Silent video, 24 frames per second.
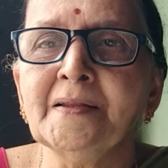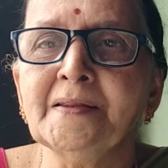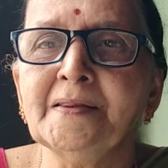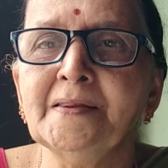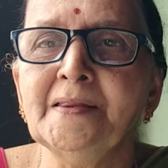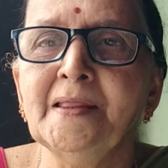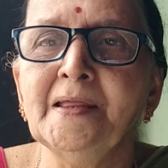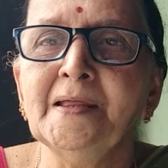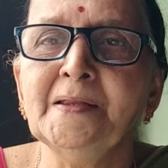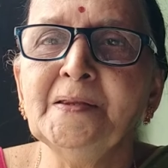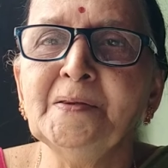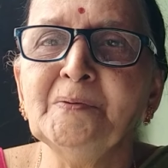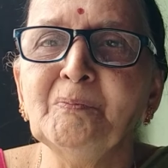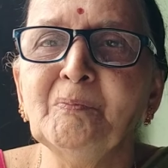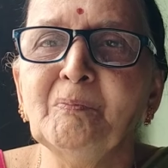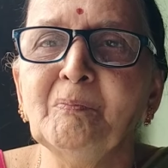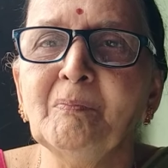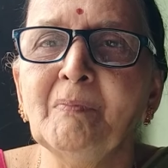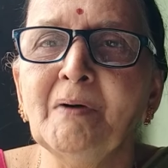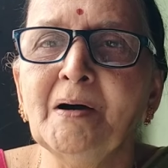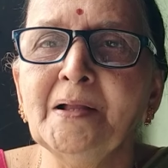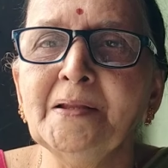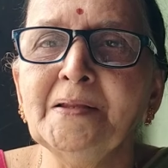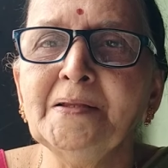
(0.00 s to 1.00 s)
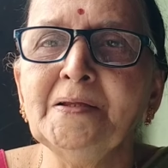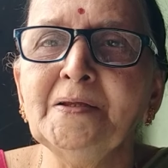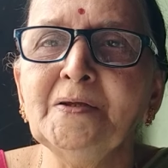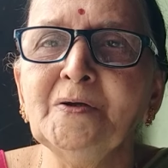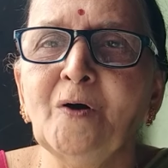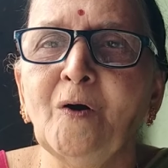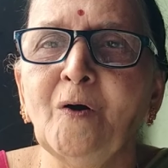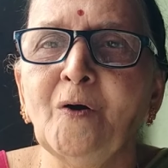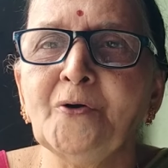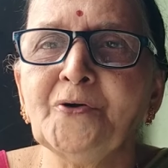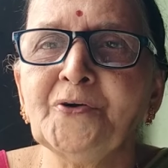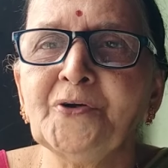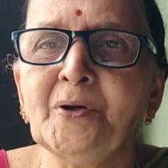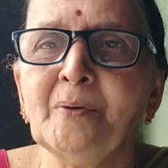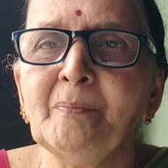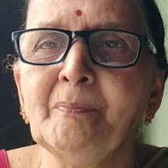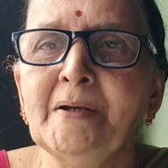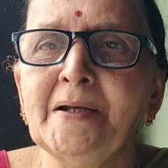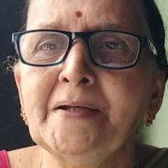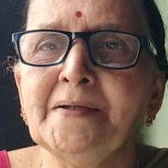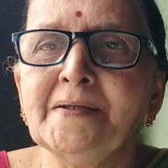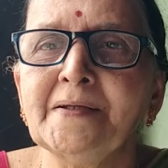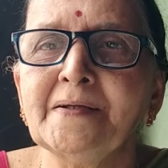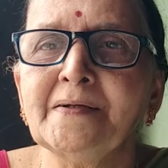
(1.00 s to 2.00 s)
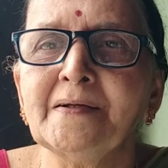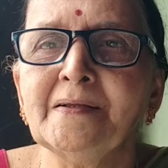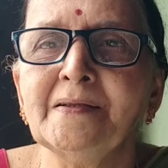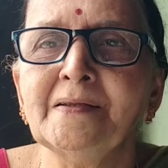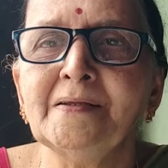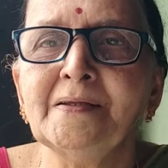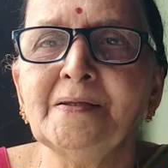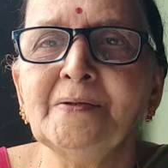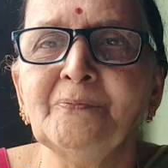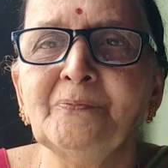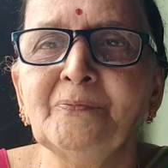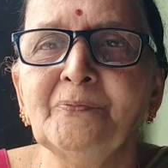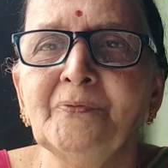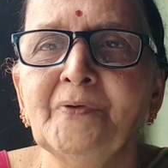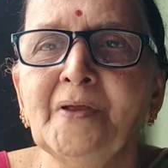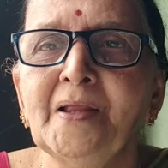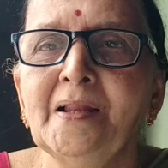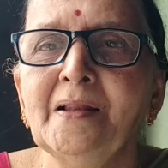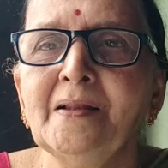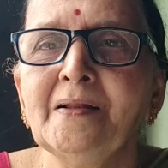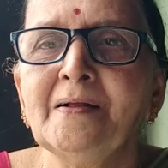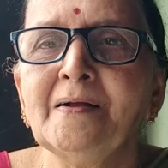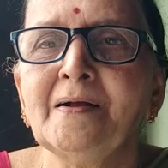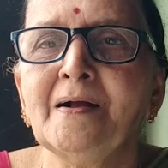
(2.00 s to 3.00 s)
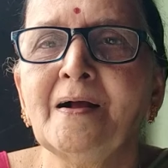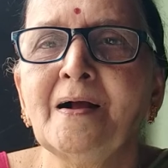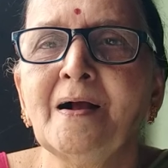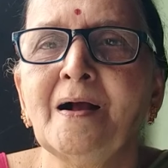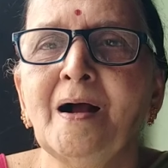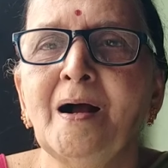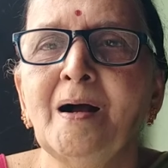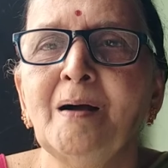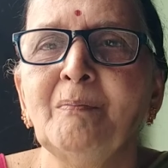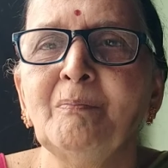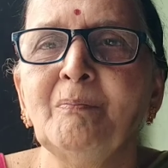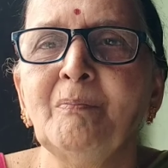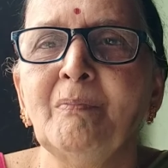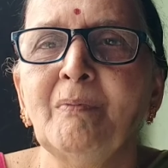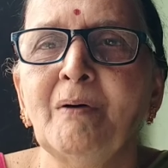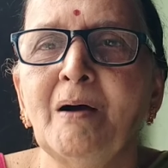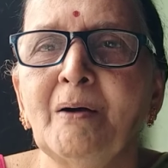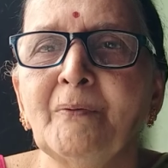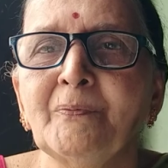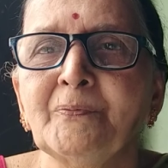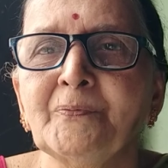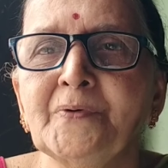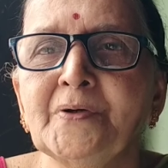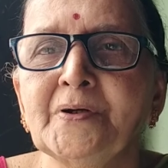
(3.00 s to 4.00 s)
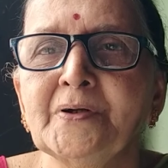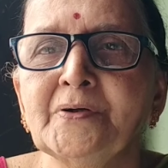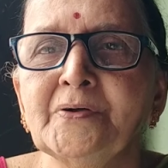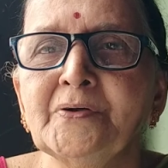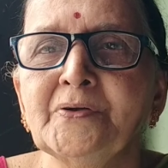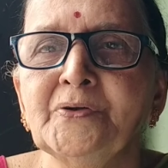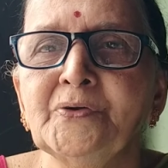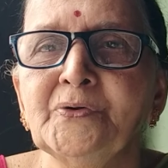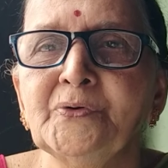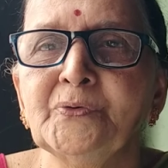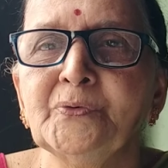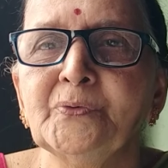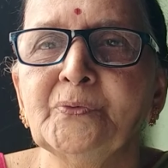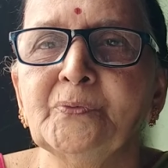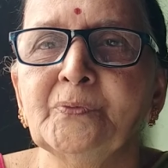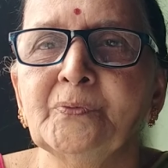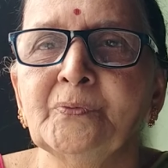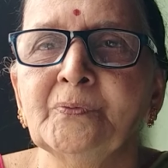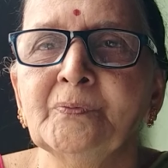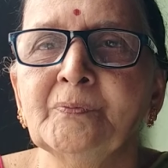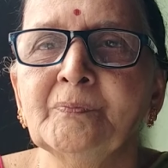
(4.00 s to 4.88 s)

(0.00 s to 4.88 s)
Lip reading: then money automatically will come after you.